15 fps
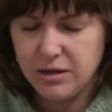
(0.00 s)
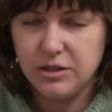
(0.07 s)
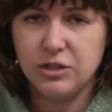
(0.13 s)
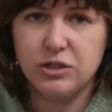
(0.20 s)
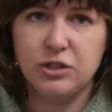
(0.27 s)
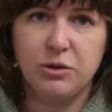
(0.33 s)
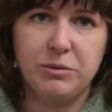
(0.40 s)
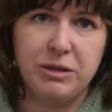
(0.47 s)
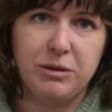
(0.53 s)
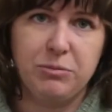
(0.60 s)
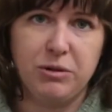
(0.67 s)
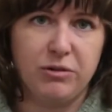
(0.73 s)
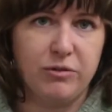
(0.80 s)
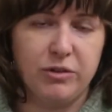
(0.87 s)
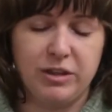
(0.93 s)
so many
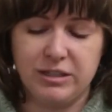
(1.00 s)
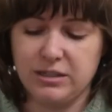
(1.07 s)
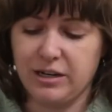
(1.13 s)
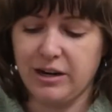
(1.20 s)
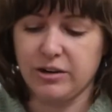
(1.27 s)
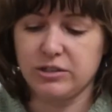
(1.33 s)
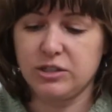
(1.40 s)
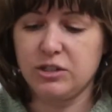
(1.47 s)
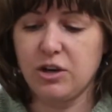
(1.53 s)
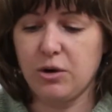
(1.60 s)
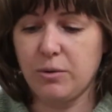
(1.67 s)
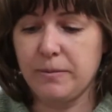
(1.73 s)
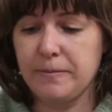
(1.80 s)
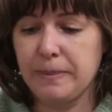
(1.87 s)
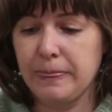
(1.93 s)
beautiful things in here. So
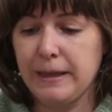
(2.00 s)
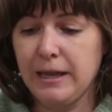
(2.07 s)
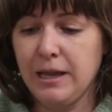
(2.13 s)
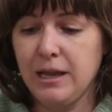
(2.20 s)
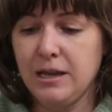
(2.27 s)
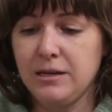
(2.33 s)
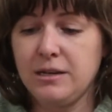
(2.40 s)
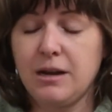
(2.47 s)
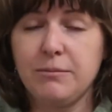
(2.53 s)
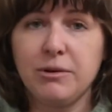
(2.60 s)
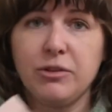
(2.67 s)
number